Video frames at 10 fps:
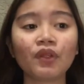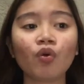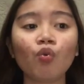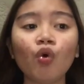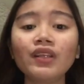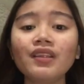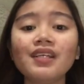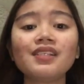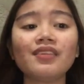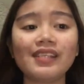What
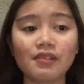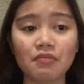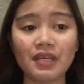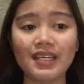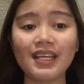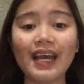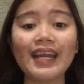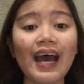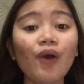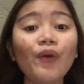does this mean and
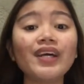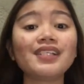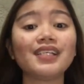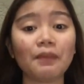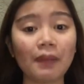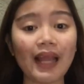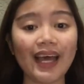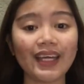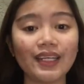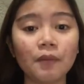how is it
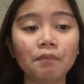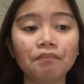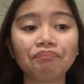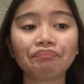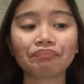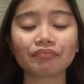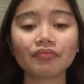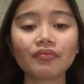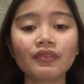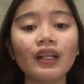applied?
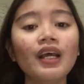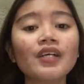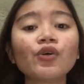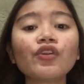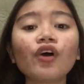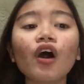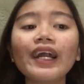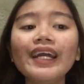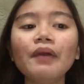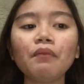So the
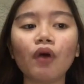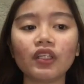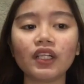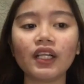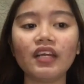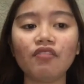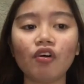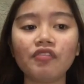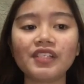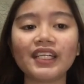REA model
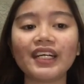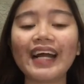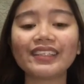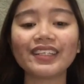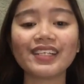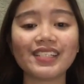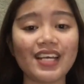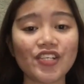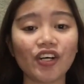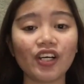involves the
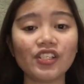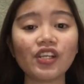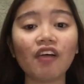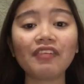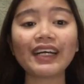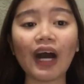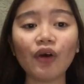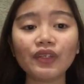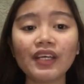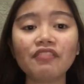characterizations of
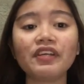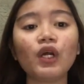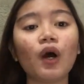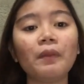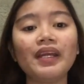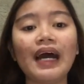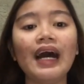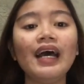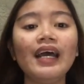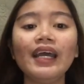accounting phenomena
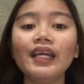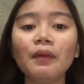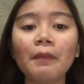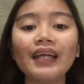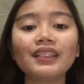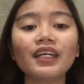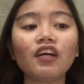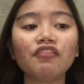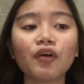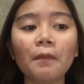in a matter
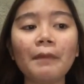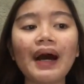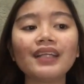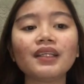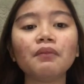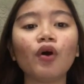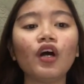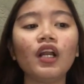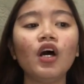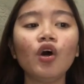of
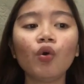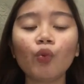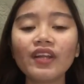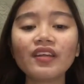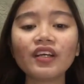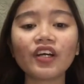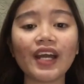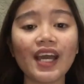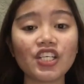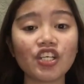compatible with the
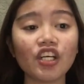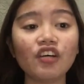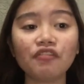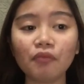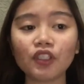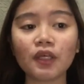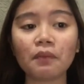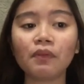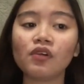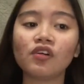creation of
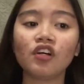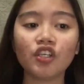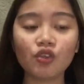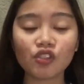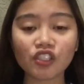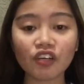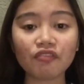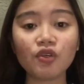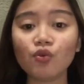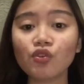multiple user
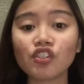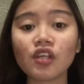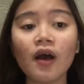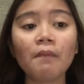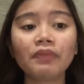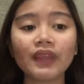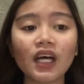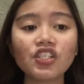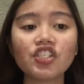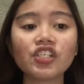views,
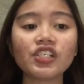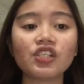not just